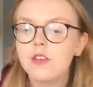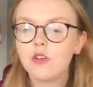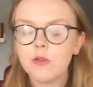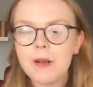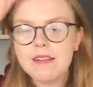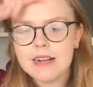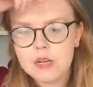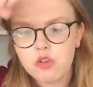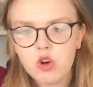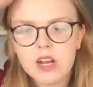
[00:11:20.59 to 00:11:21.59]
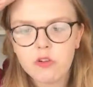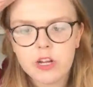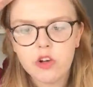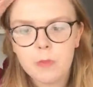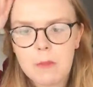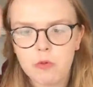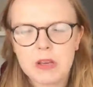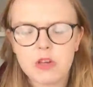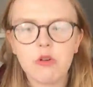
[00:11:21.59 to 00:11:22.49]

So it's basically triggering your memory.